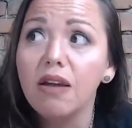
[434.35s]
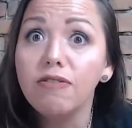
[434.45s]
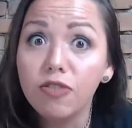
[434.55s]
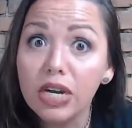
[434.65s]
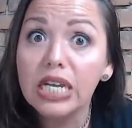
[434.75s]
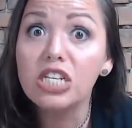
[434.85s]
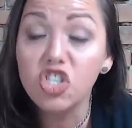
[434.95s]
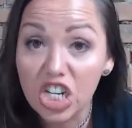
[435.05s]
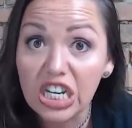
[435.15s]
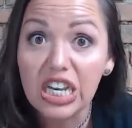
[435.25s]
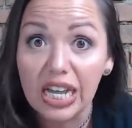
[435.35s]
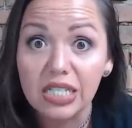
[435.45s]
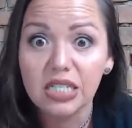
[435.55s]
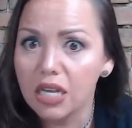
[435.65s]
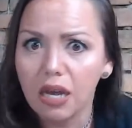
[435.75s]
Freaking
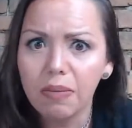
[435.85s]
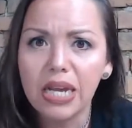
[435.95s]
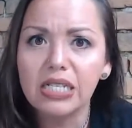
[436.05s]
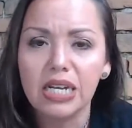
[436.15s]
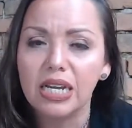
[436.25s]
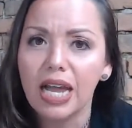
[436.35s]
genius. Amazing.